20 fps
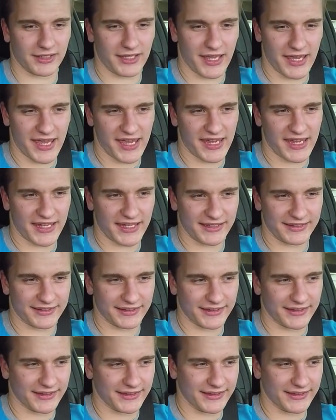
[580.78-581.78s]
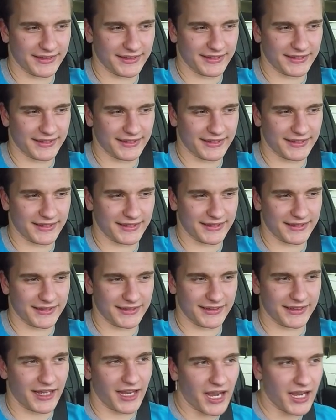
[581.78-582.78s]
And
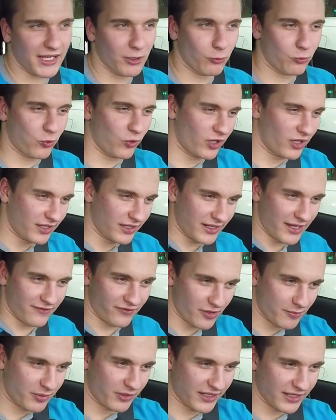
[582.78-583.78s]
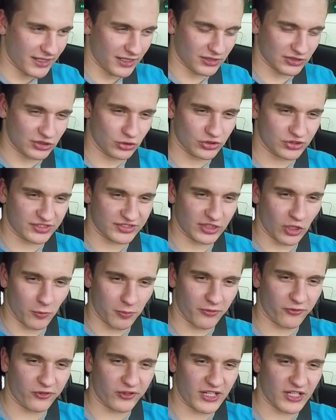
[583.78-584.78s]
what everybody else uses the
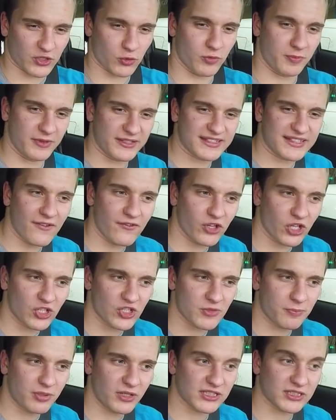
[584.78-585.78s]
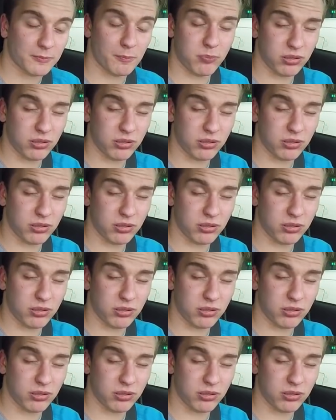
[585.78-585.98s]
Open Flash would be $700.